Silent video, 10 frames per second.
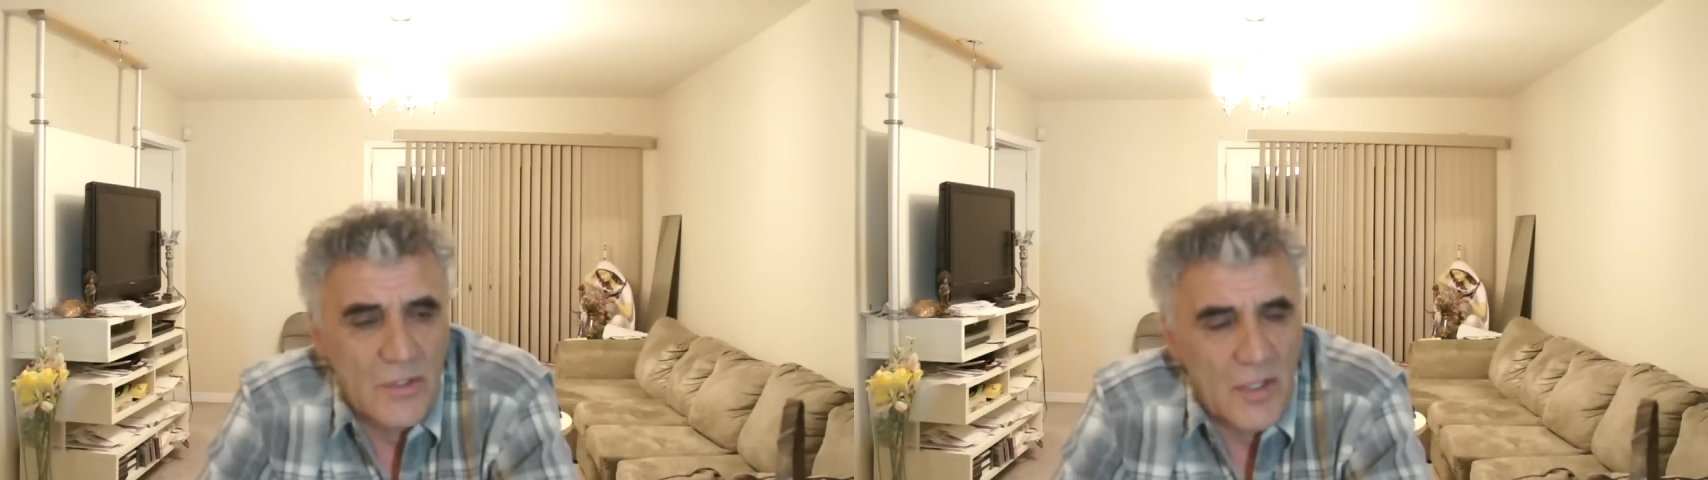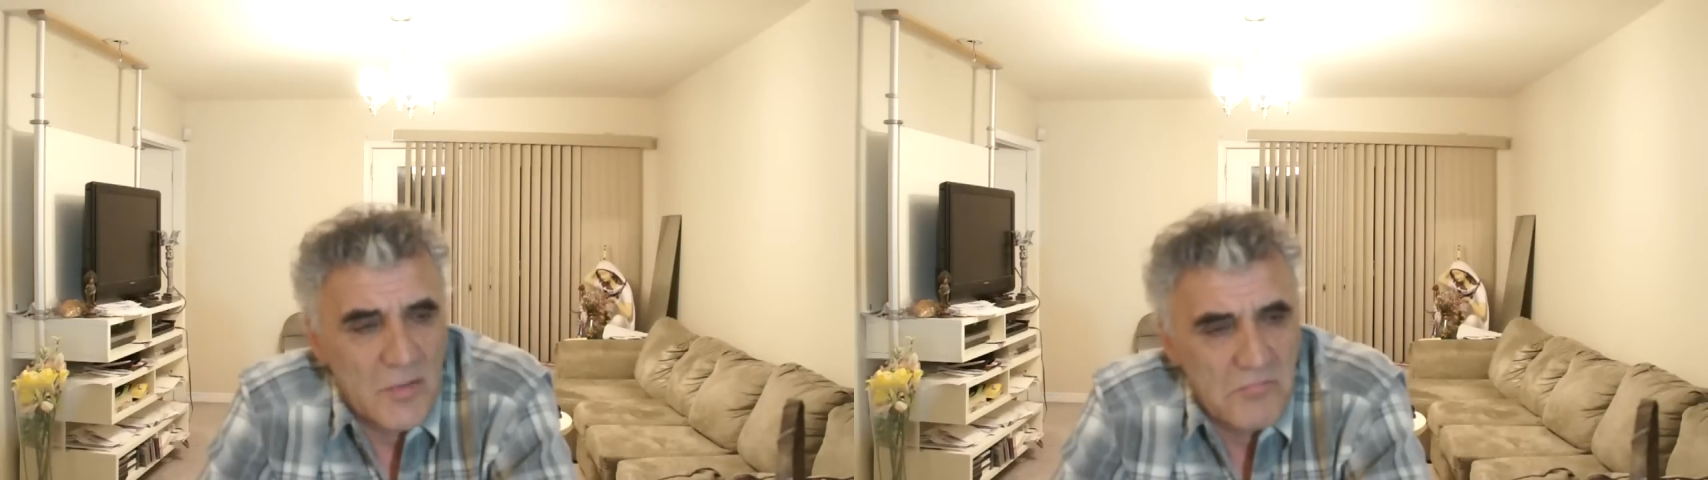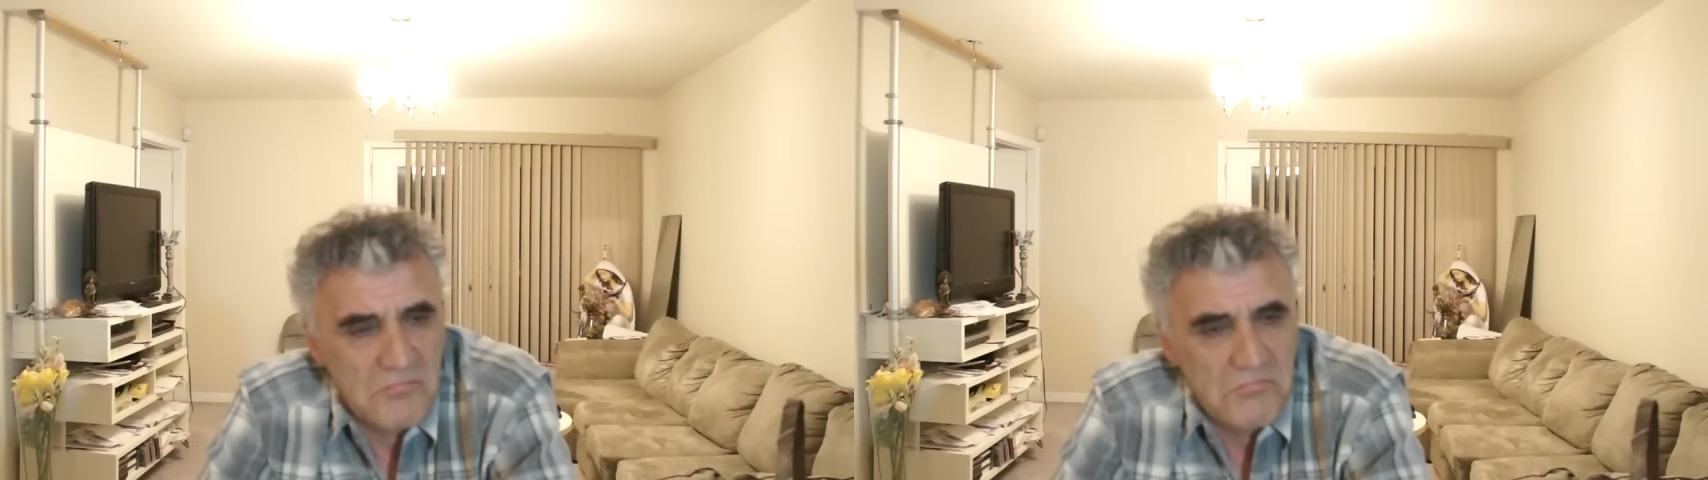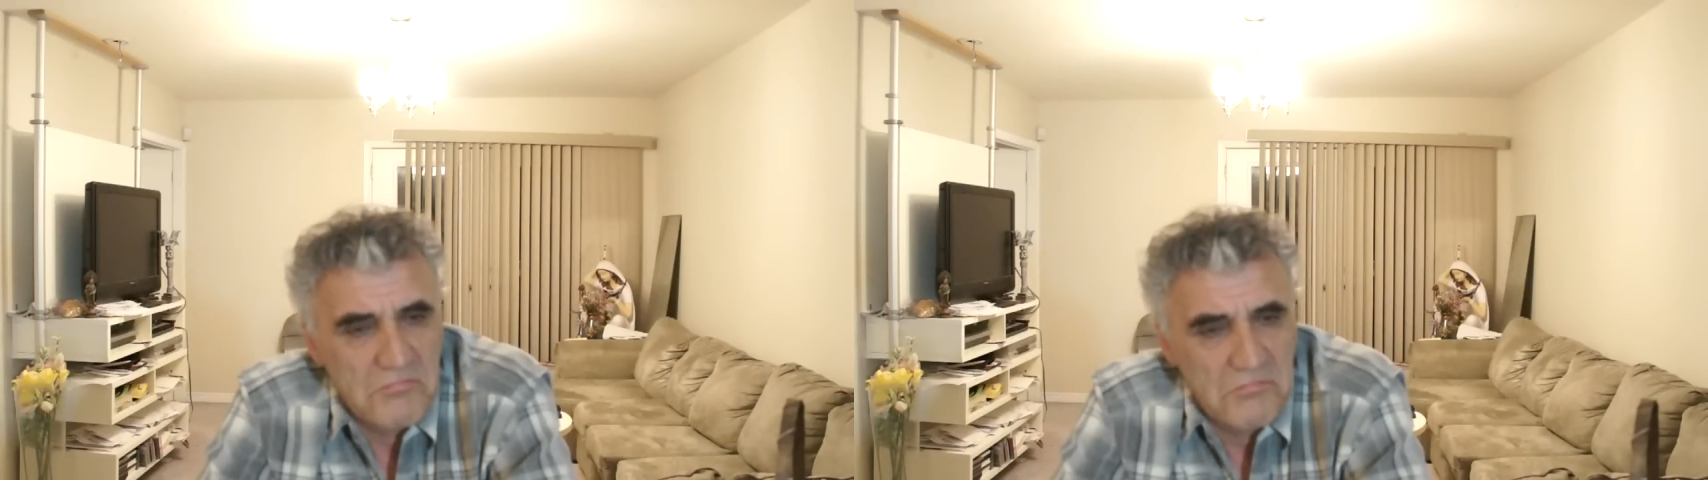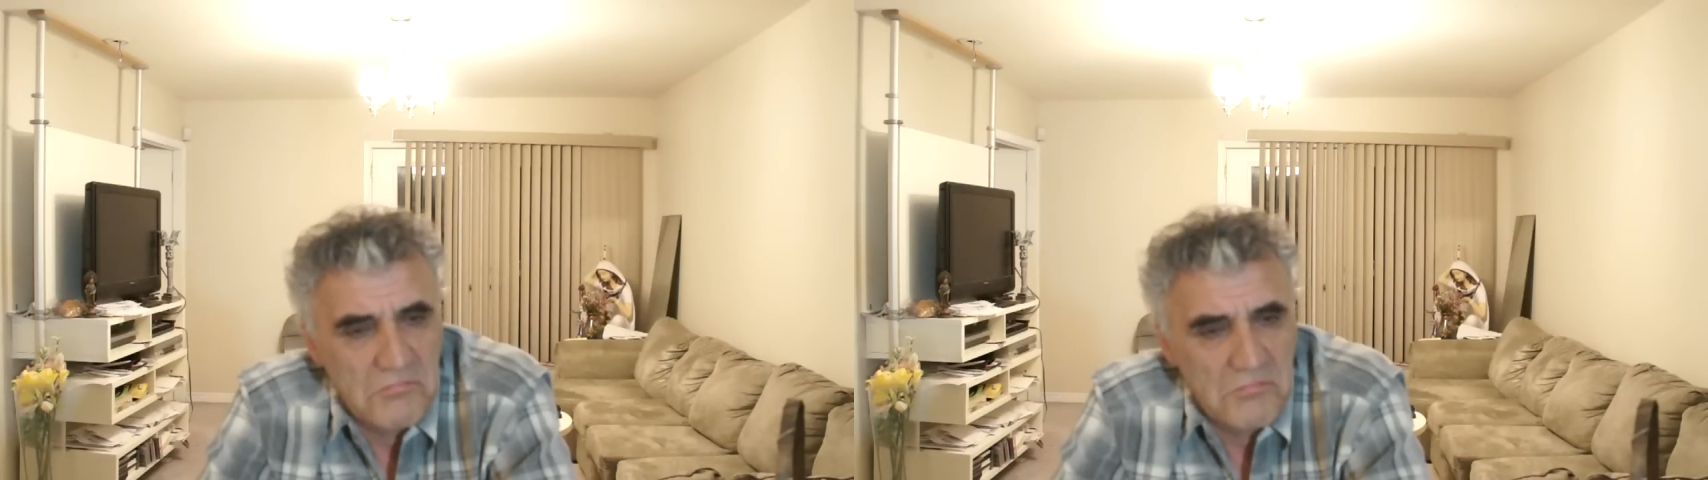day,
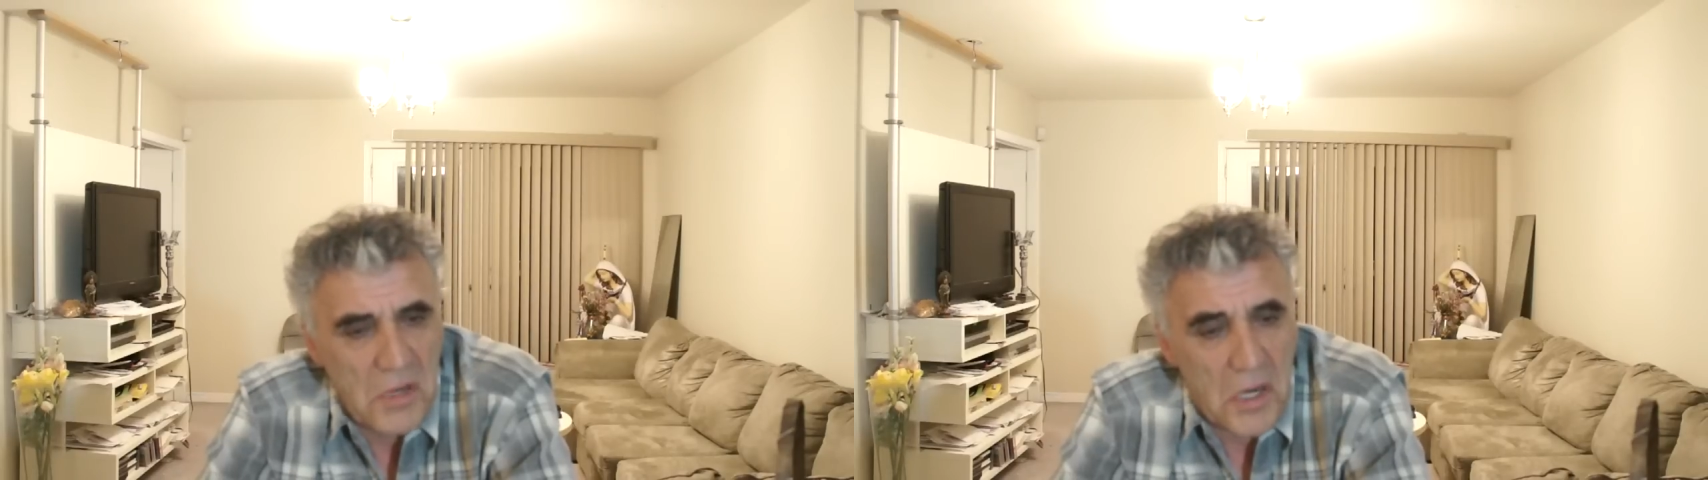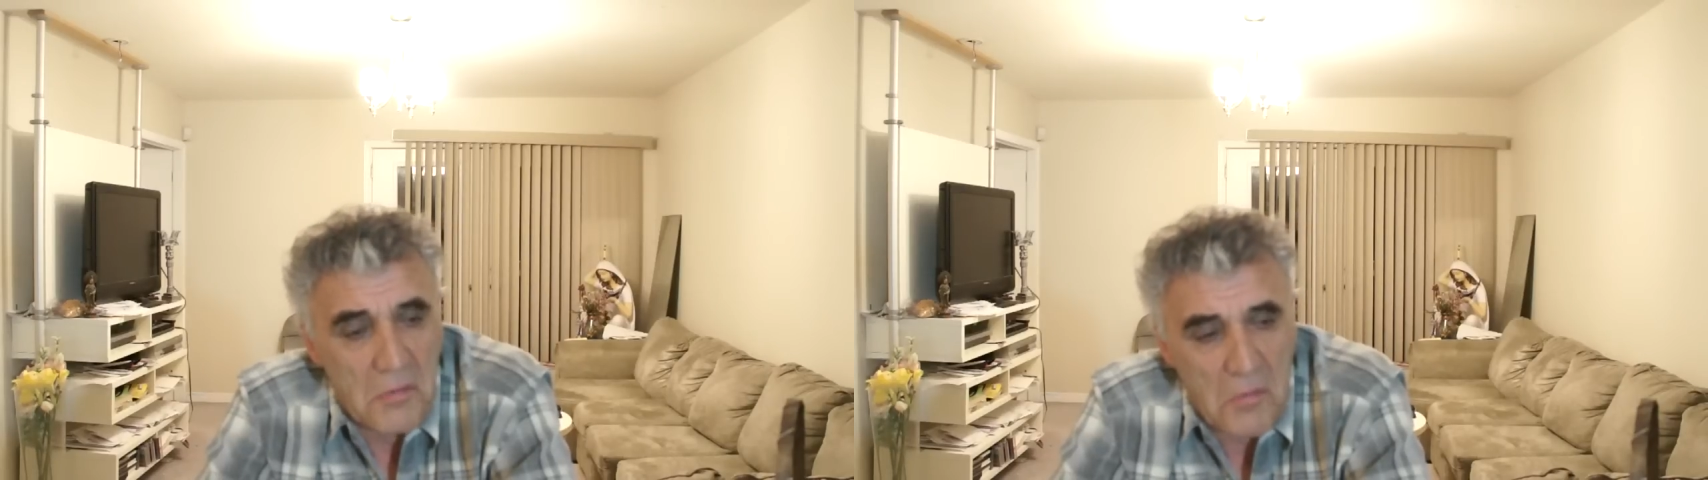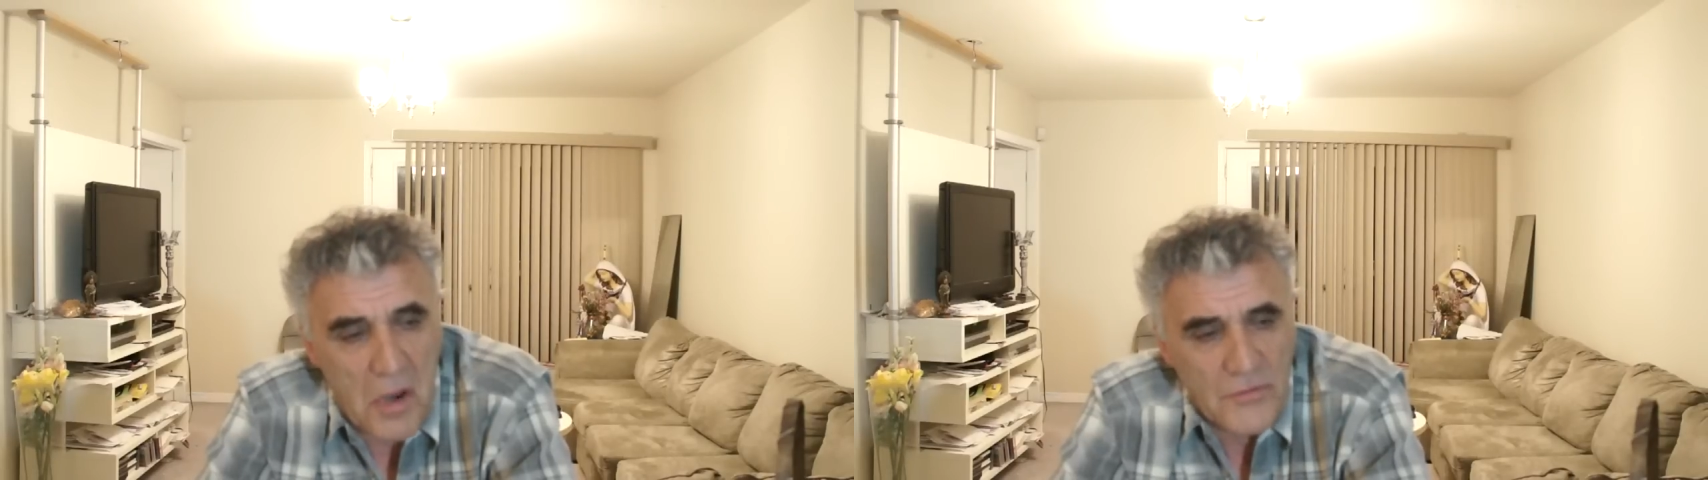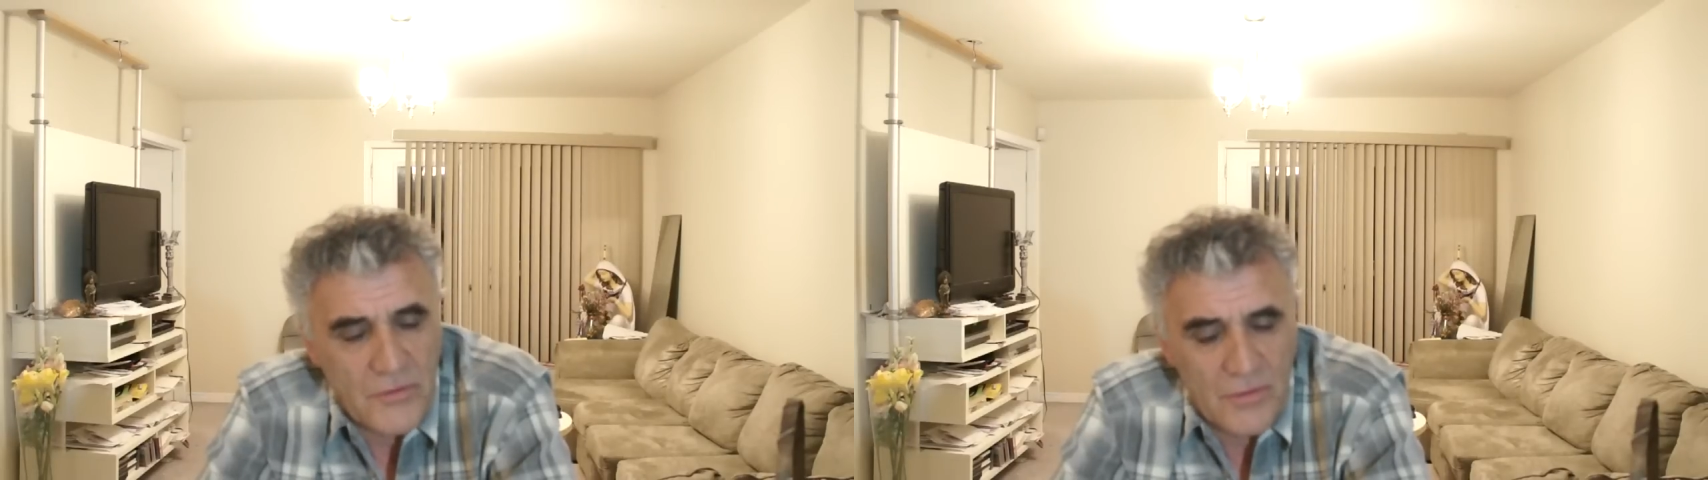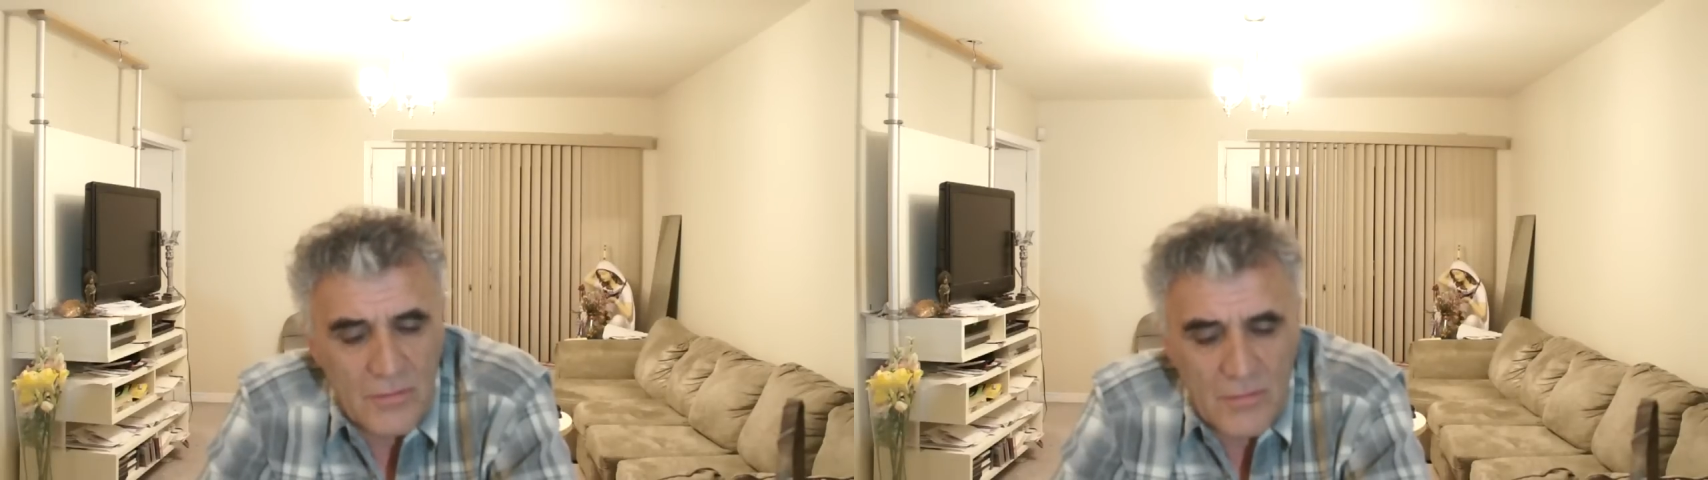in a month.